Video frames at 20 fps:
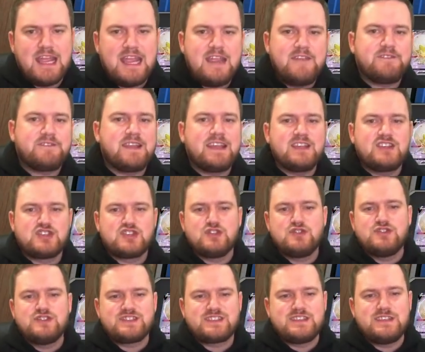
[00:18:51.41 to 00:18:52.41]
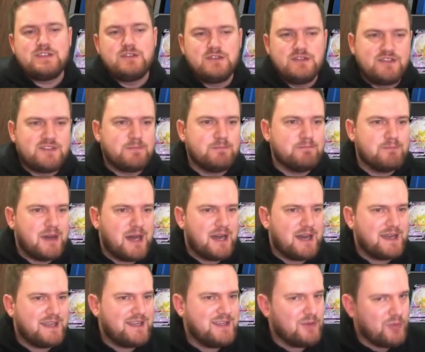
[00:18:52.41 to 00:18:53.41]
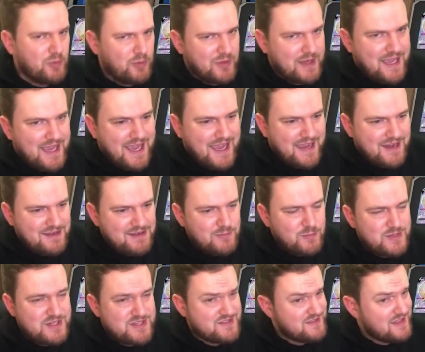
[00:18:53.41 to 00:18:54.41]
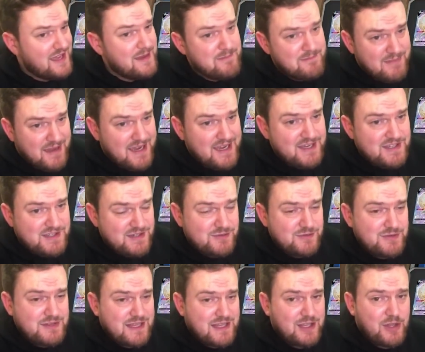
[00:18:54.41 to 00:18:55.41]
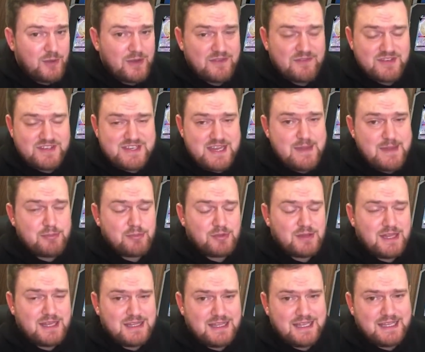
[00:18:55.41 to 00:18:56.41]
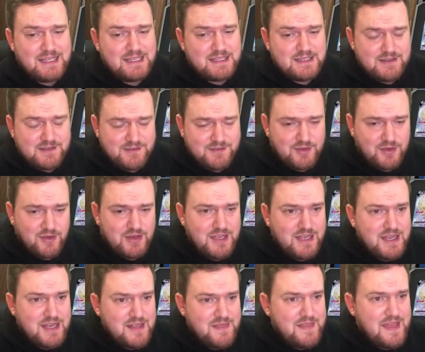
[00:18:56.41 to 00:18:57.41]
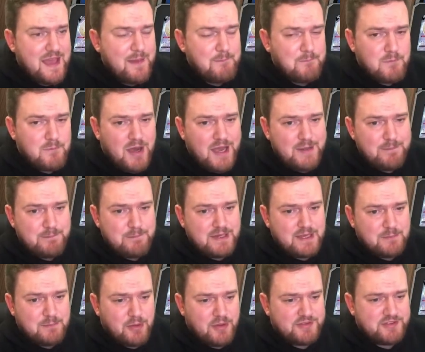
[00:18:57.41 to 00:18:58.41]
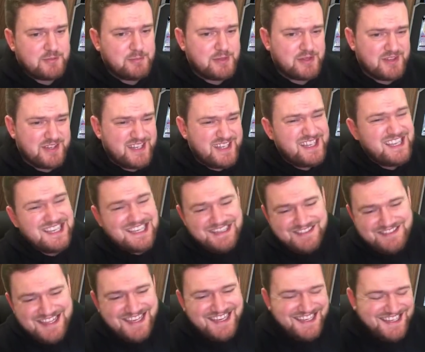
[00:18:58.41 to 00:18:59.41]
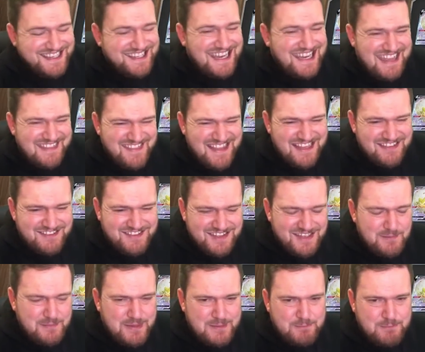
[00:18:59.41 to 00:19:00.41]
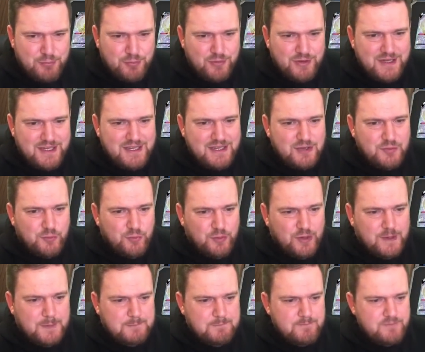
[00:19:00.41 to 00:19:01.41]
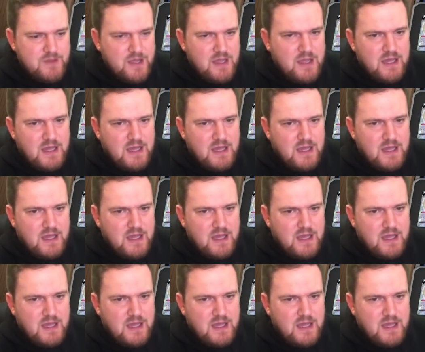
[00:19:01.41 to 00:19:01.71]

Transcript: If they choose to use Marnie or N, which they may do, they're going for Tapu Lele here, so that might be a possibility, then again, that's going to be pretty grim.